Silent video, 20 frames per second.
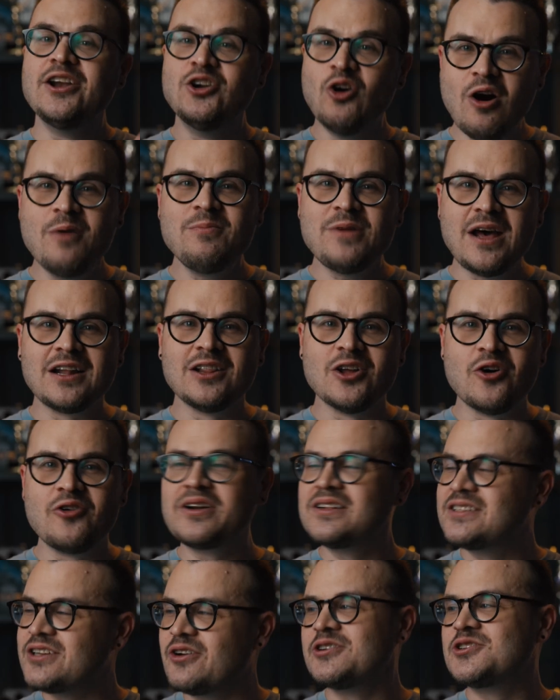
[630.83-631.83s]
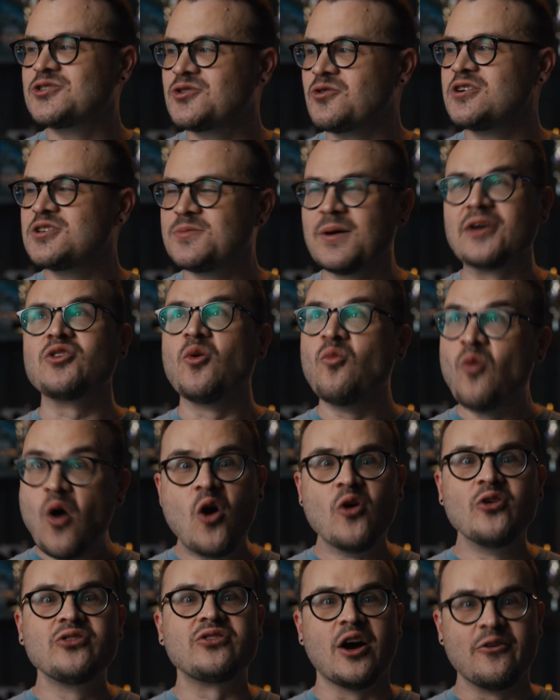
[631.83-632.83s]
I know I'm not alone in telling stories about the
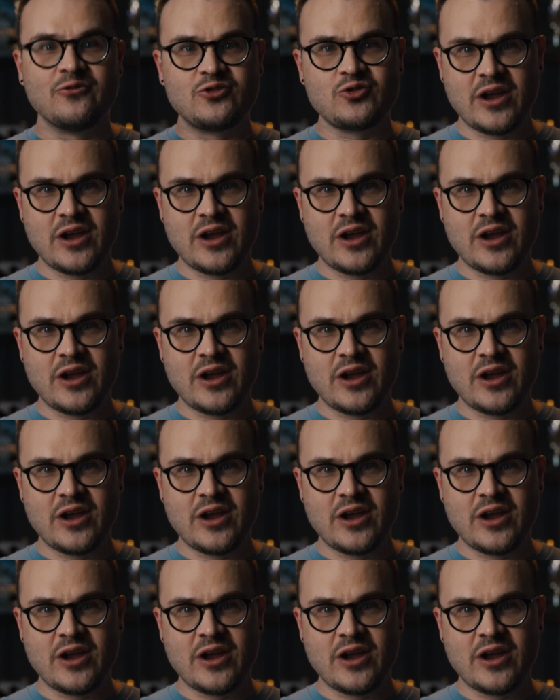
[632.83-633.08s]
woes of